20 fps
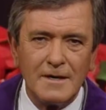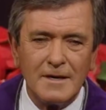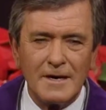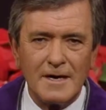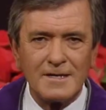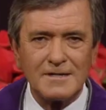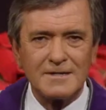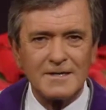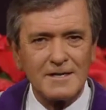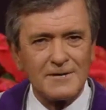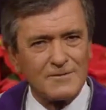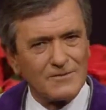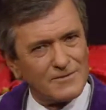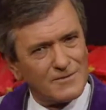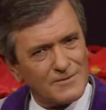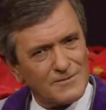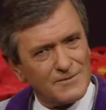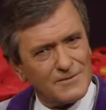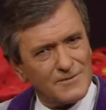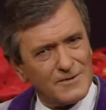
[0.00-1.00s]
I said,
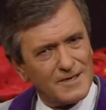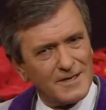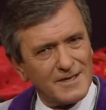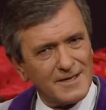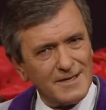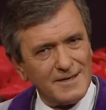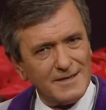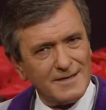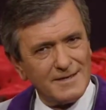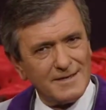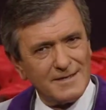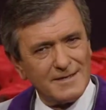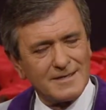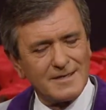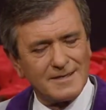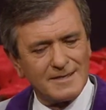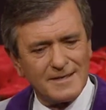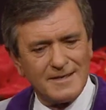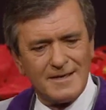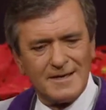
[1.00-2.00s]
"Really?" He
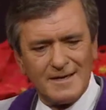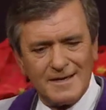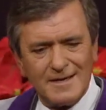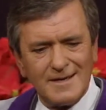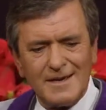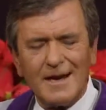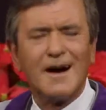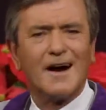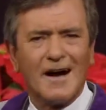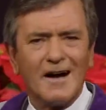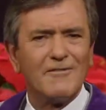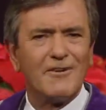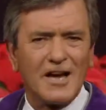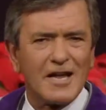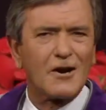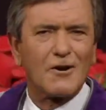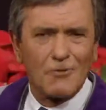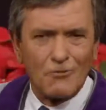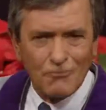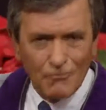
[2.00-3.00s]
said, "Yeah, I've
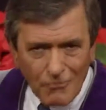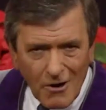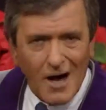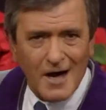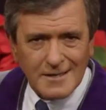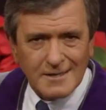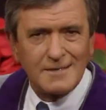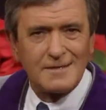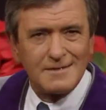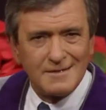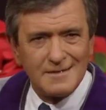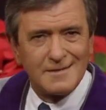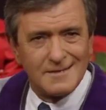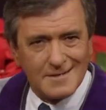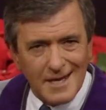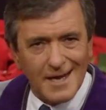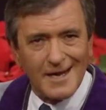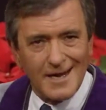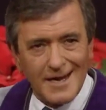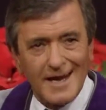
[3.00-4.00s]
had a rotten
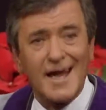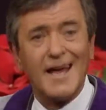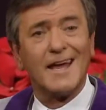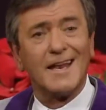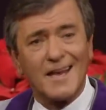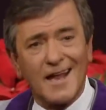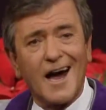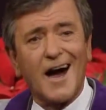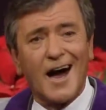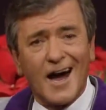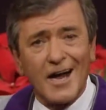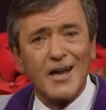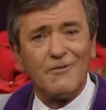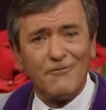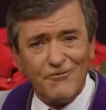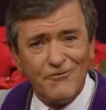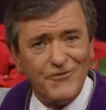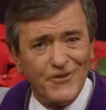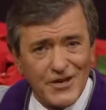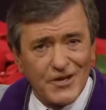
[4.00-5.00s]
day, and I
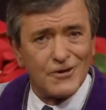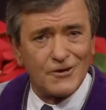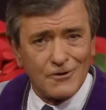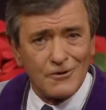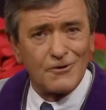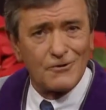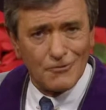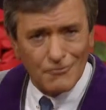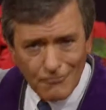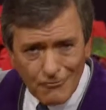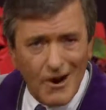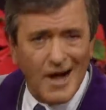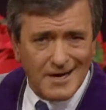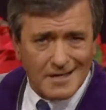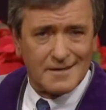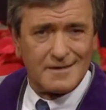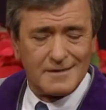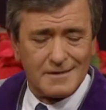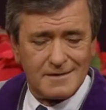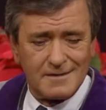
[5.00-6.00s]
feel
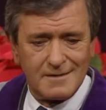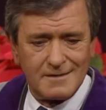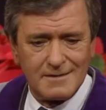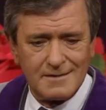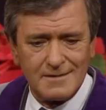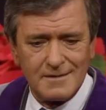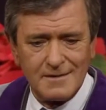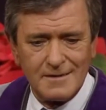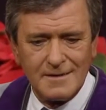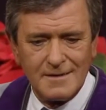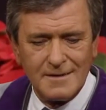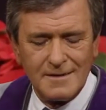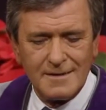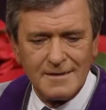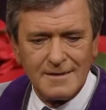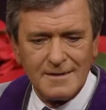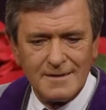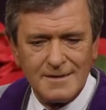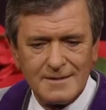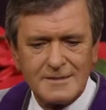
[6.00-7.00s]
rotten."
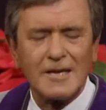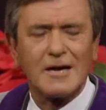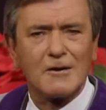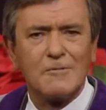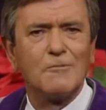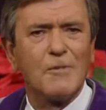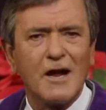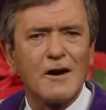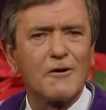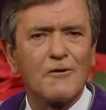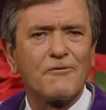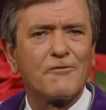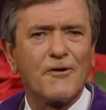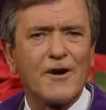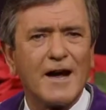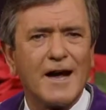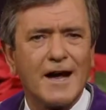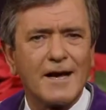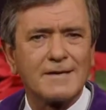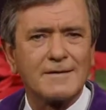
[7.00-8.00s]
He said, "As a matter of
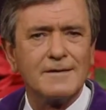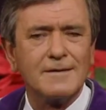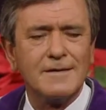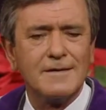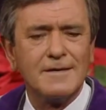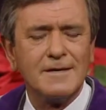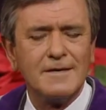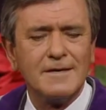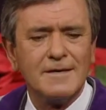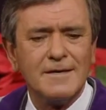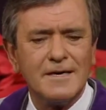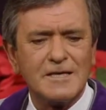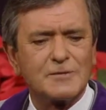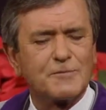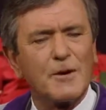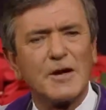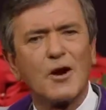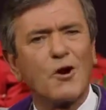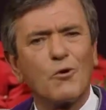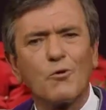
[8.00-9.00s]
fact, it's
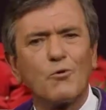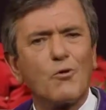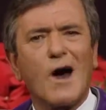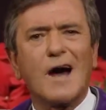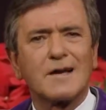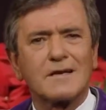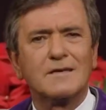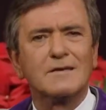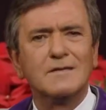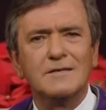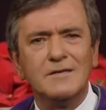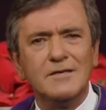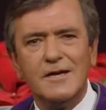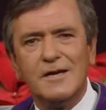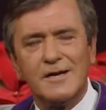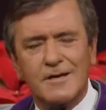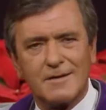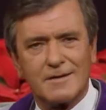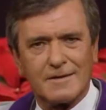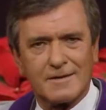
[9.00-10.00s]
been a rotten
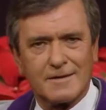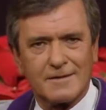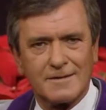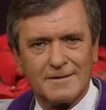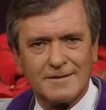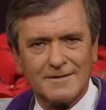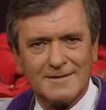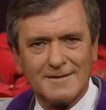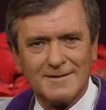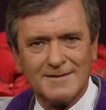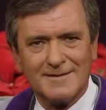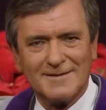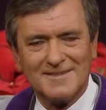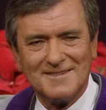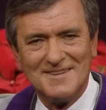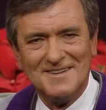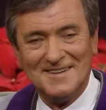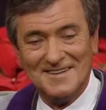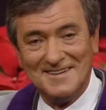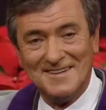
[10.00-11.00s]
year."
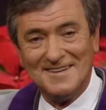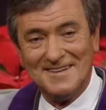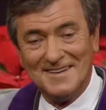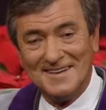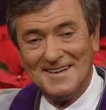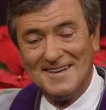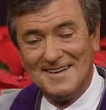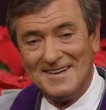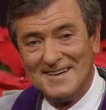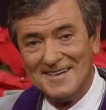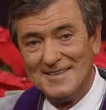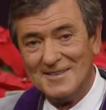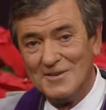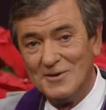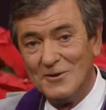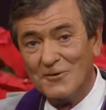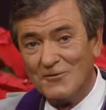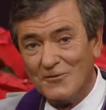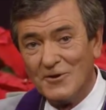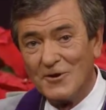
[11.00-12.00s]
Do
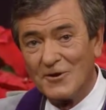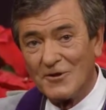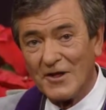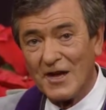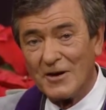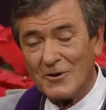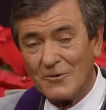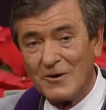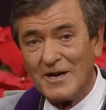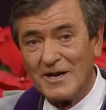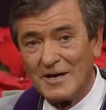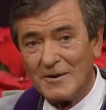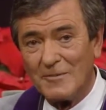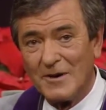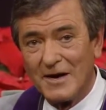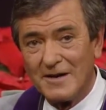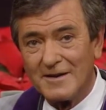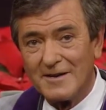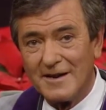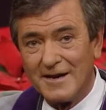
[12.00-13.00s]
you feel that way
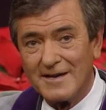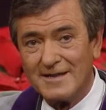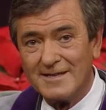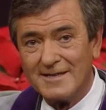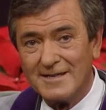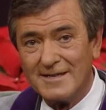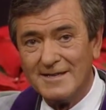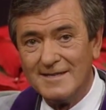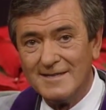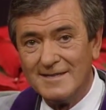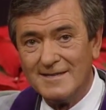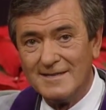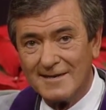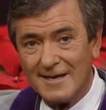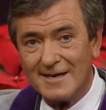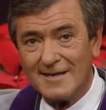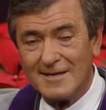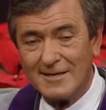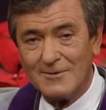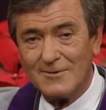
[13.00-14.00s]
about
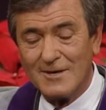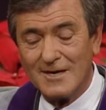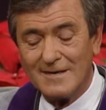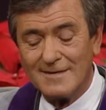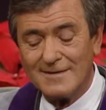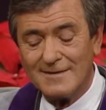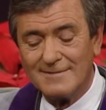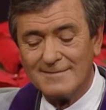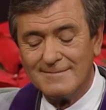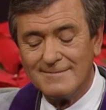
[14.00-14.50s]
1991?